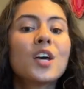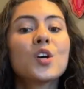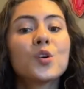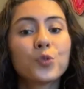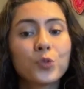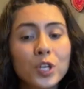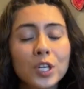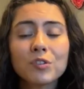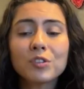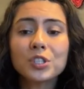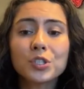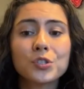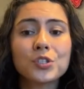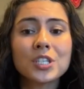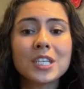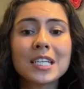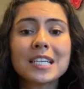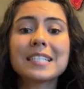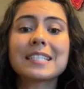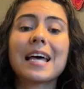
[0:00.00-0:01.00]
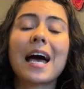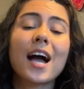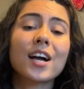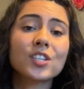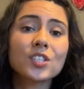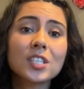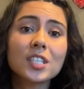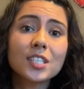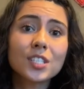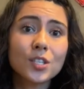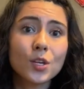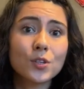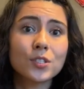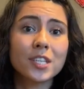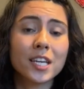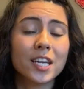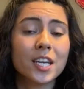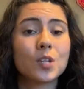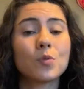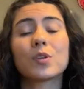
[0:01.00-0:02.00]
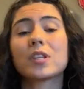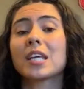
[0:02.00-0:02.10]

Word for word: frequent douching is actually associated with